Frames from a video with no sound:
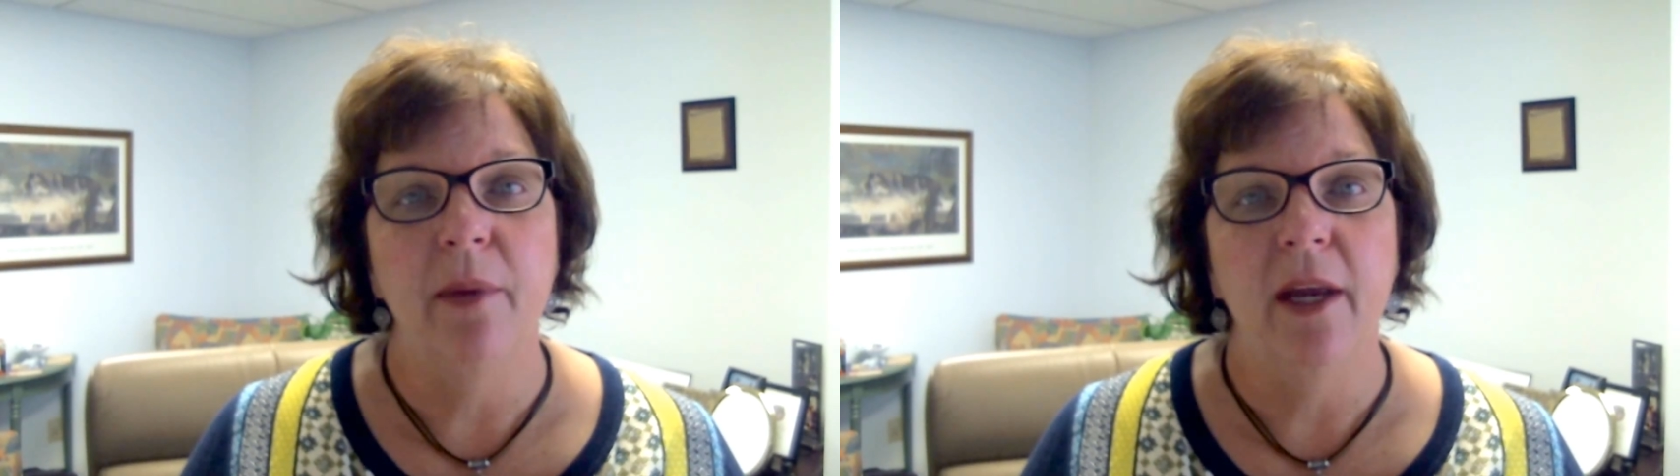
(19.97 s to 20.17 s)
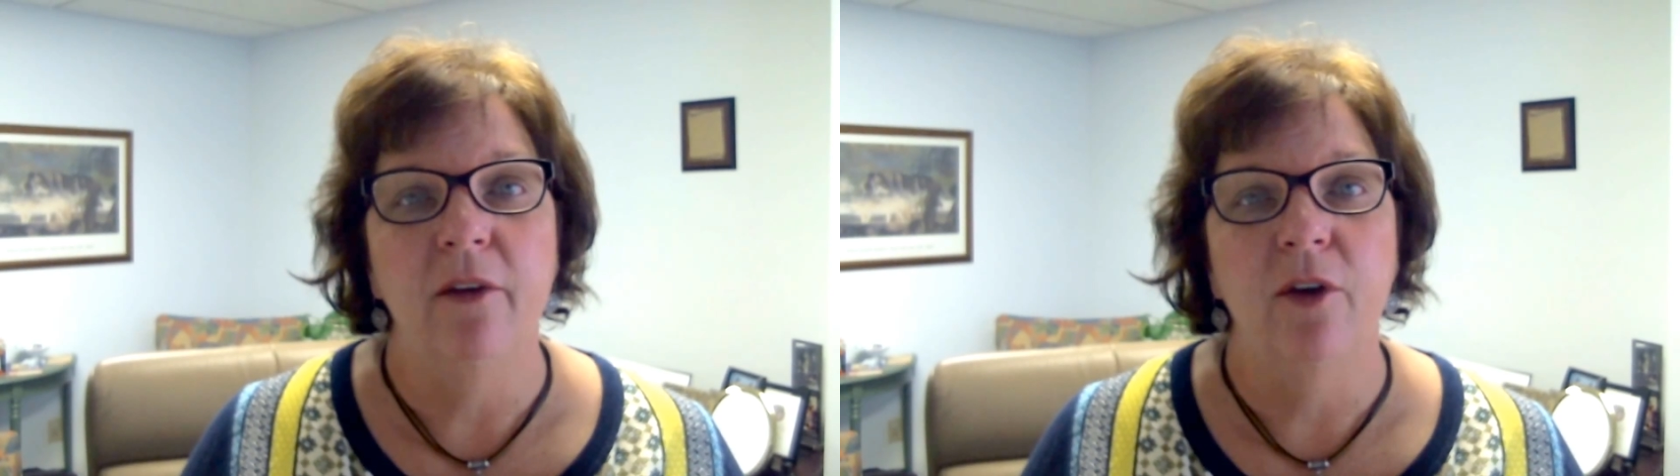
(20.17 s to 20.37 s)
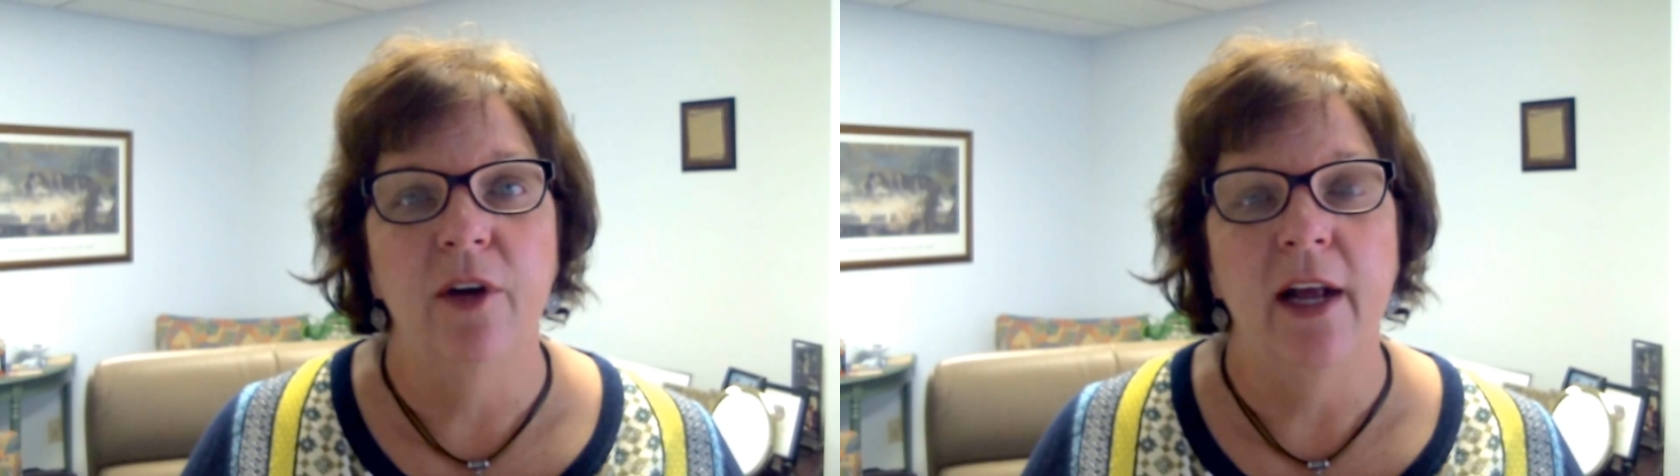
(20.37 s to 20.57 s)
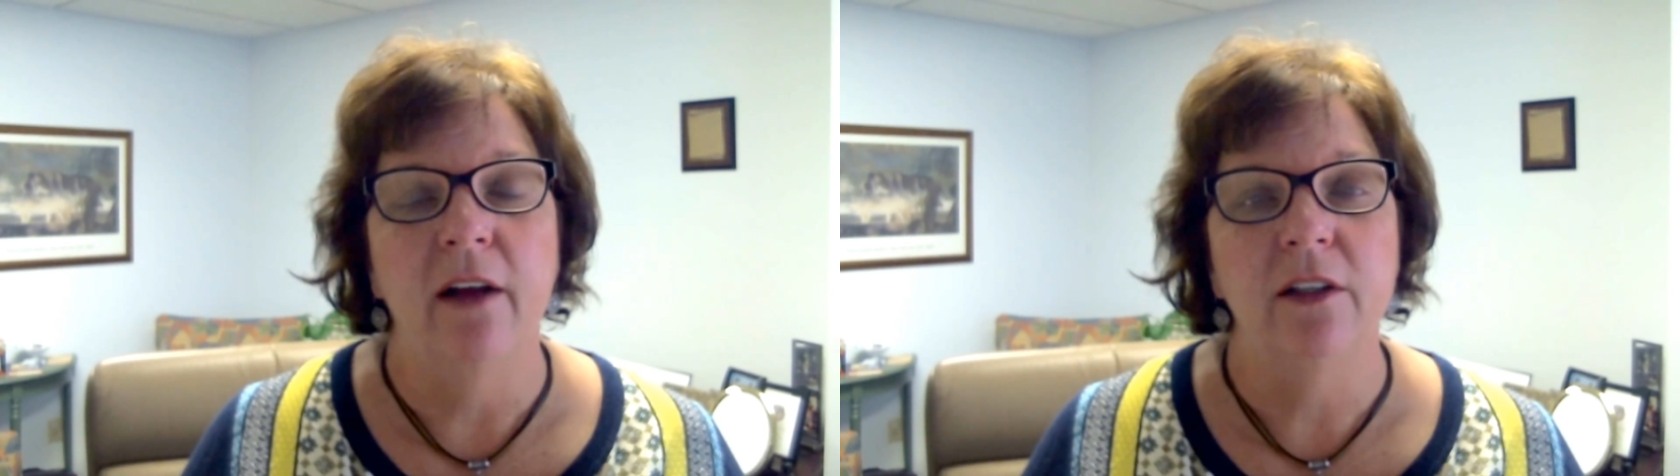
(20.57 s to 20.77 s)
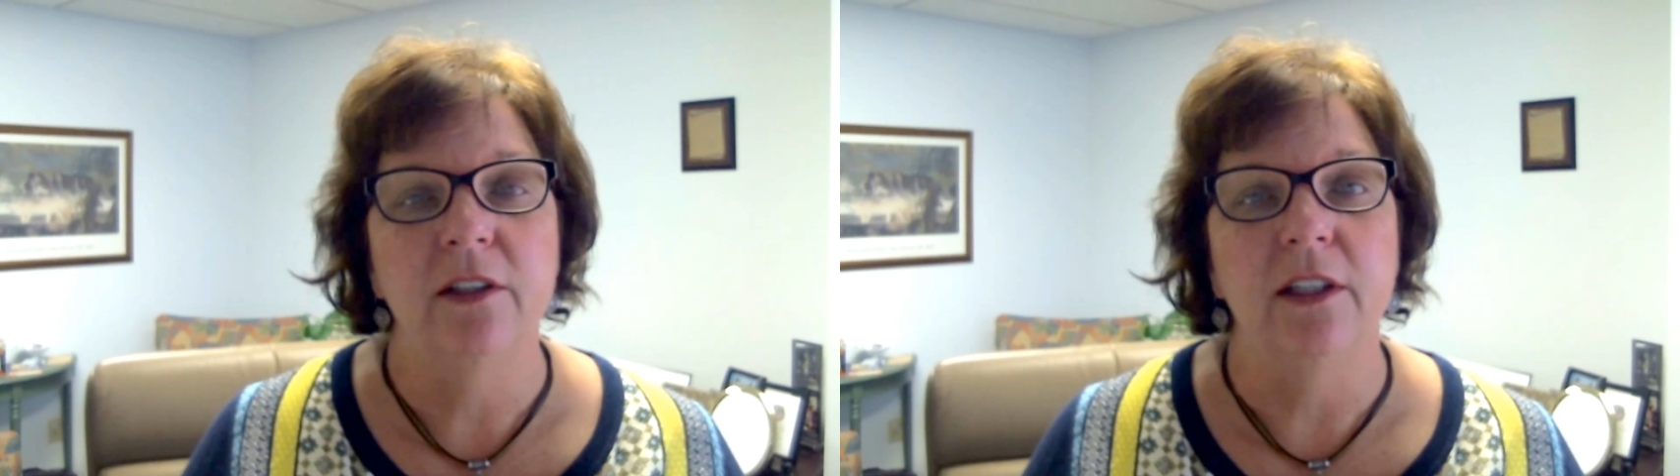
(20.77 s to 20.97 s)
behavior
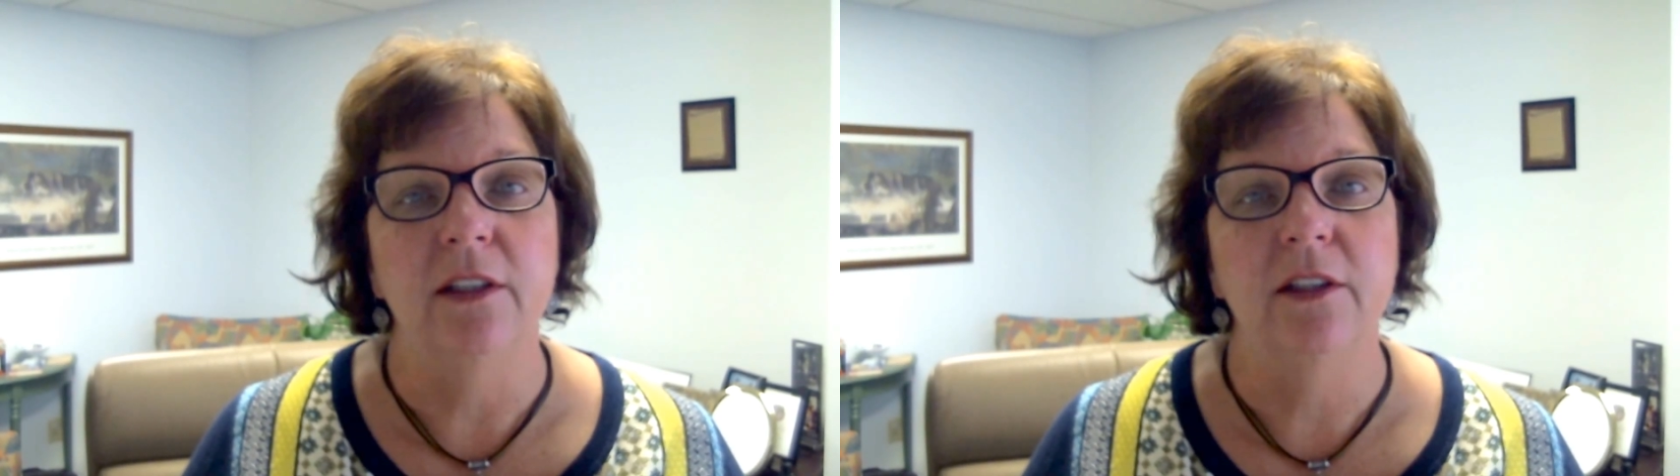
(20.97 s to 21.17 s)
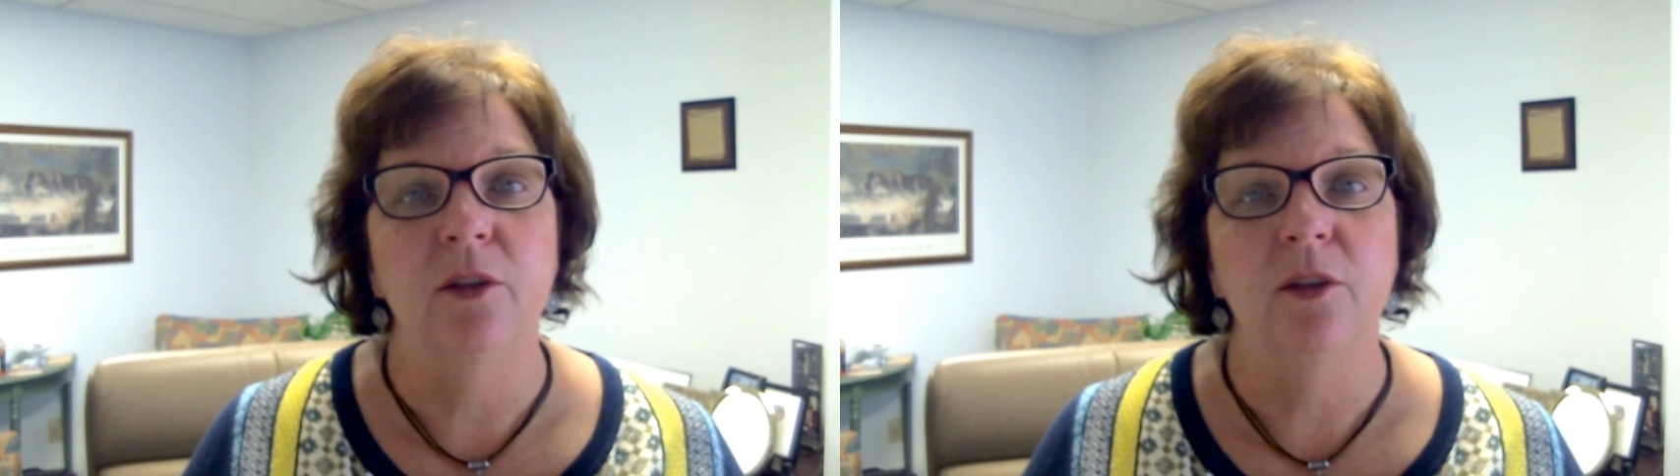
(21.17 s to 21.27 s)
analysis